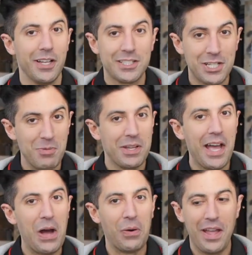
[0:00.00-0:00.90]
It's coming
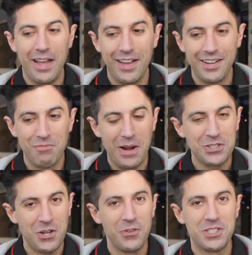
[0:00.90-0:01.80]
out. And
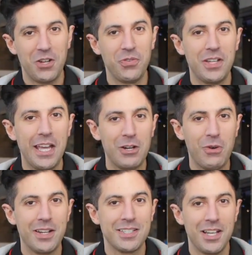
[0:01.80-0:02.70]
Microsoft is definitely getting
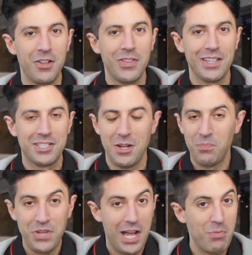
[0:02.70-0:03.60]
ready to sell this
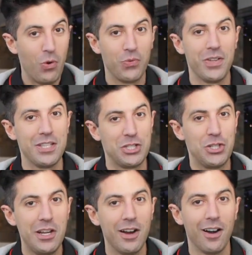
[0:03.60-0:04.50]
sometime, hopefully this
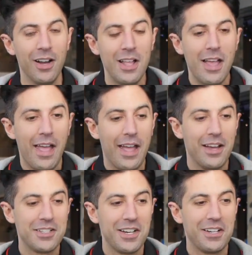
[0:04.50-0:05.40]
year.
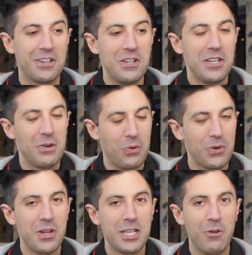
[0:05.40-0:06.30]
And uh, you know, we're
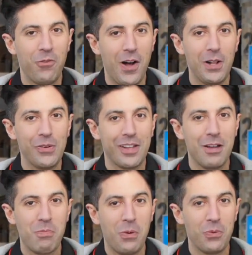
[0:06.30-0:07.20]
going to keep following
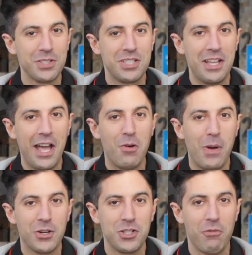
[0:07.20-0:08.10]
it, but we'll see how
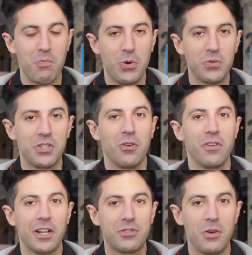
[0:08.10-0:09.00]
Microsoft improves it over the
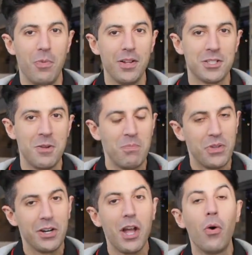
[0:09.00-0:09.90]
next few months.
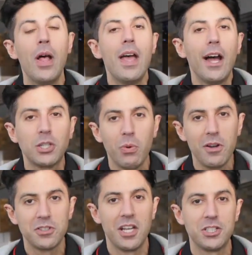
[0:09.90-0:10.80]
There you go. Head to
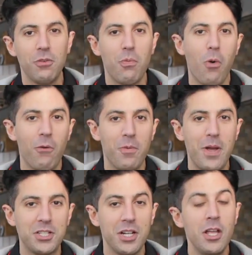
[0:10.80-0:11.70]
Windows Central for more
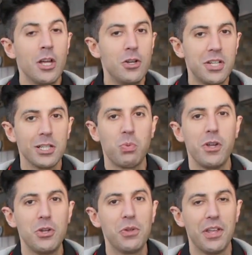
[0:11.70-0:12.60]
information. You tell us
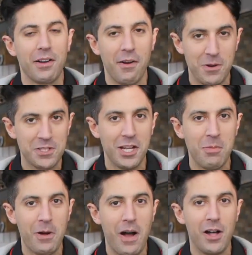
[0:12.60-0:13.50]
what you think. Are you excited
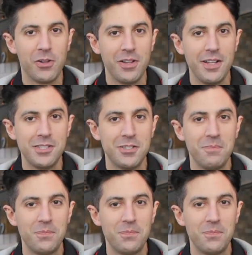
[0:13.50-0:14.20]
about HoloLens?